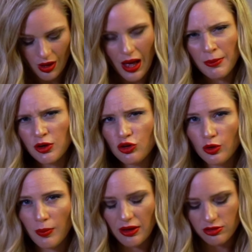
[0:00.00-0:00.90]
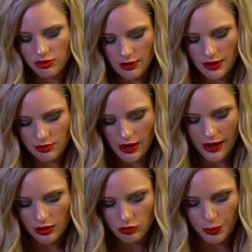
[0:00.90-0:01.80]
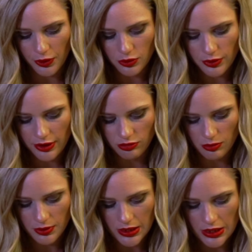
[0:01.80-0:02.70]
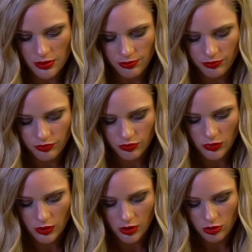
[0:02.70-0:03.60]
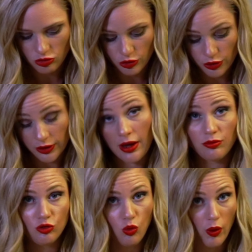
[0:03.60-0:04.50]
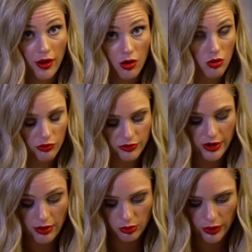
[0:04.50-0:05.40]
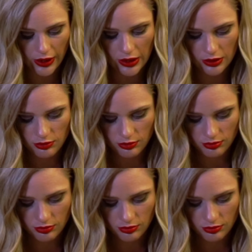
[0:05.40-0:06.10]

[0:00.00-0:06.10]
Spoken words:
I'm gonna do about 6 eggs per recipe. So you're gonna have 12 deviled eggs.